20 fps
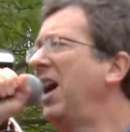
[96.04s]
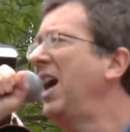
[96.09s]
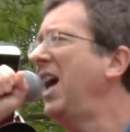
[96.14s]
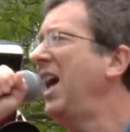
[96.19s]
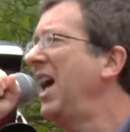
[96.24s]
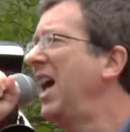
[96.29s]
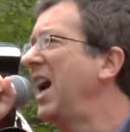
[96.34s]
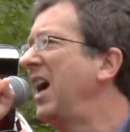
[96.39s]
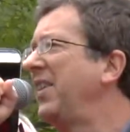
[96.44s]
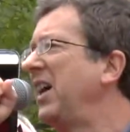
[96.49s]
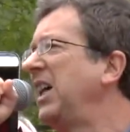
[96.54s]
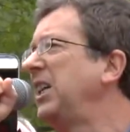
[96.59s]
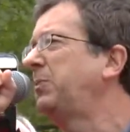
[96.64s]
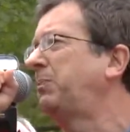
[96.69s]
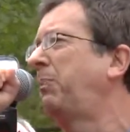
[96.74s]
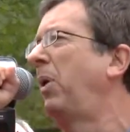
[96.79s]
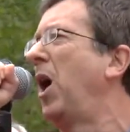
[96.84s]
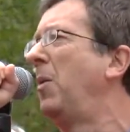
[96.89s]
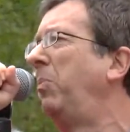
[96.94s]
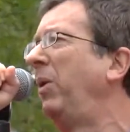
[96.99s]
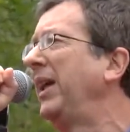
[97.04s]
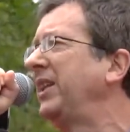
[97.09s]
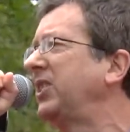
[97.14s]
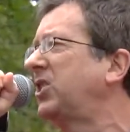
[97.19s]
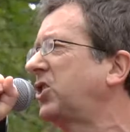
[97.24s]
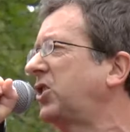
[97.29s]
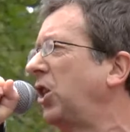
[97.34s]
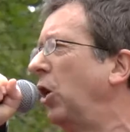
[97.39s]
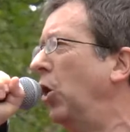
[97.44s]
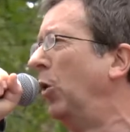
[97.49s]
here, these public
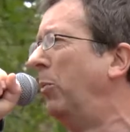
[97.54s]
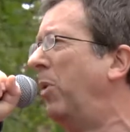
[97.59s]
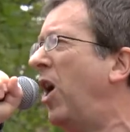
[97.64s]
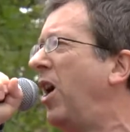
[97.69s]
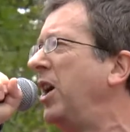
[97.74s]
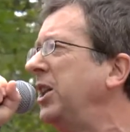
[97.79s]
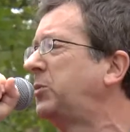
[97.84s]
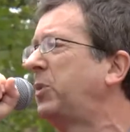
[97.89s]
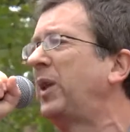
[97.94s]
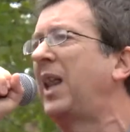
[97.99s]
schoolboys